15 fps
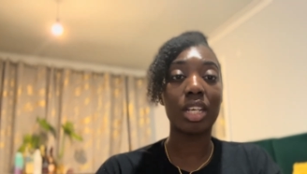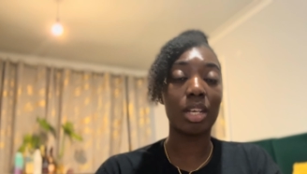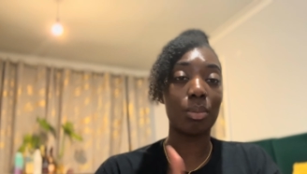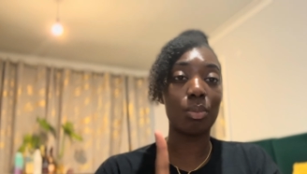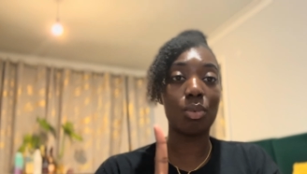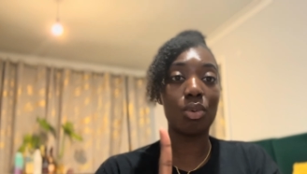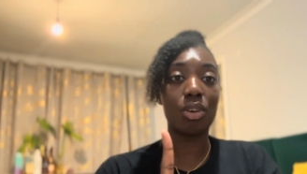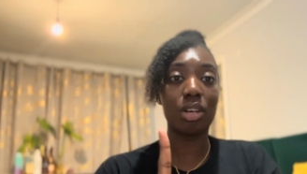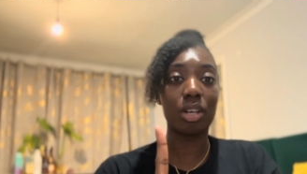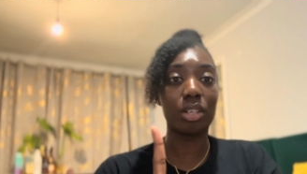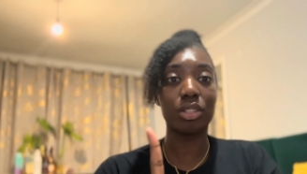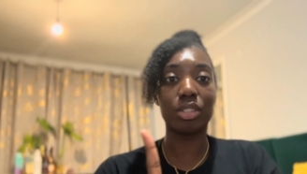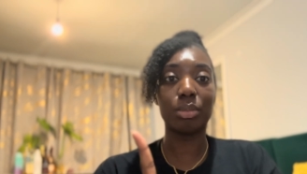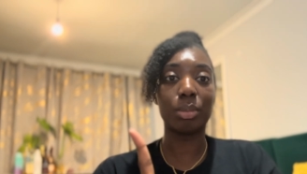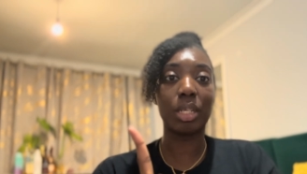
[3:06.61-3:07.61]
and what are
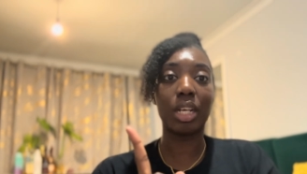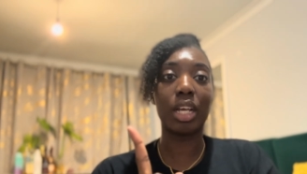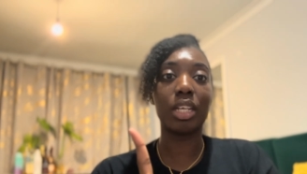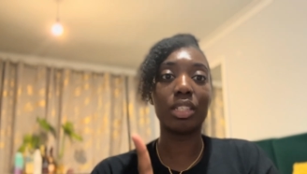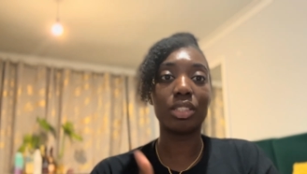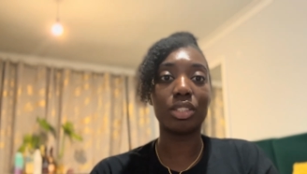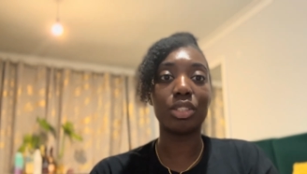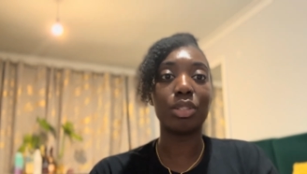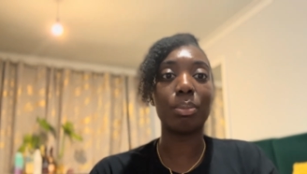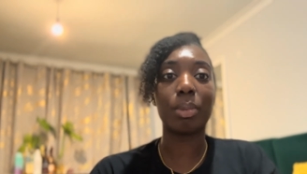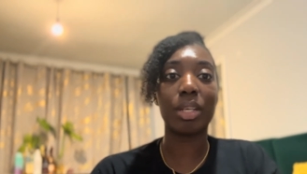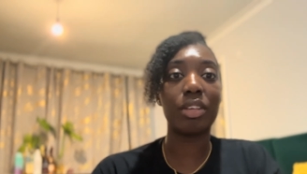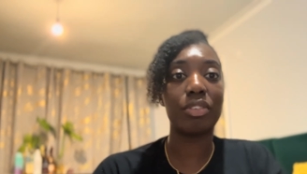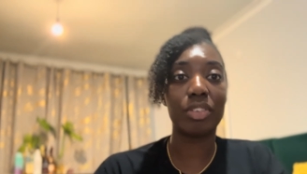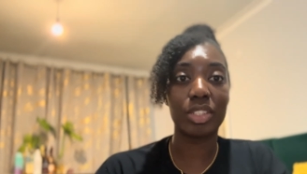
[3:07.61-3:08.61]
going to be like, the
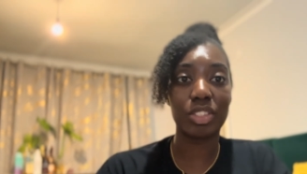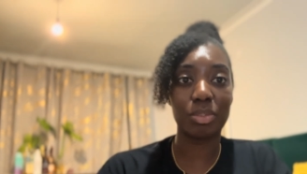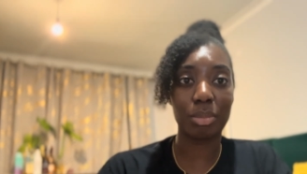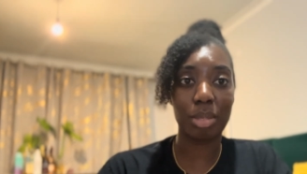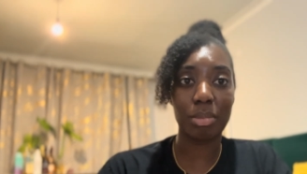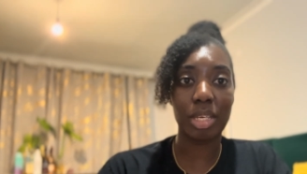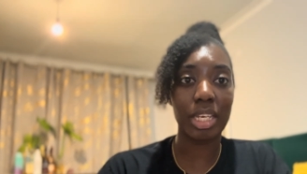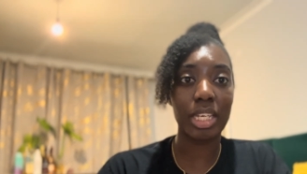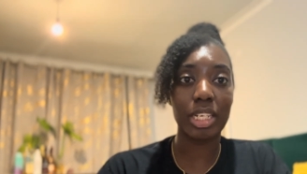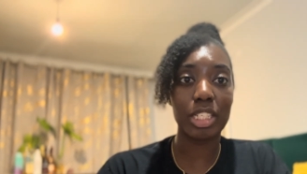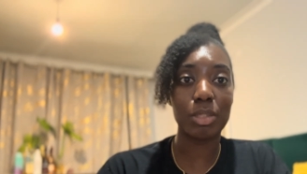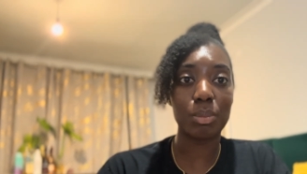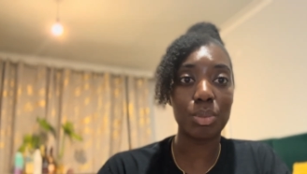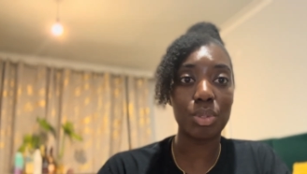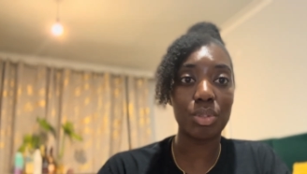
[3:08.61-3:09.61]
benefits of me making
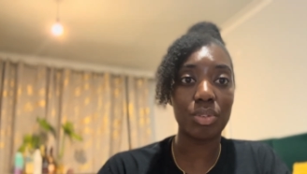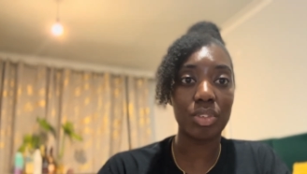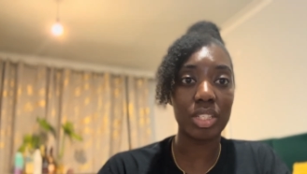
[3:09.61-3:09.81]
this move?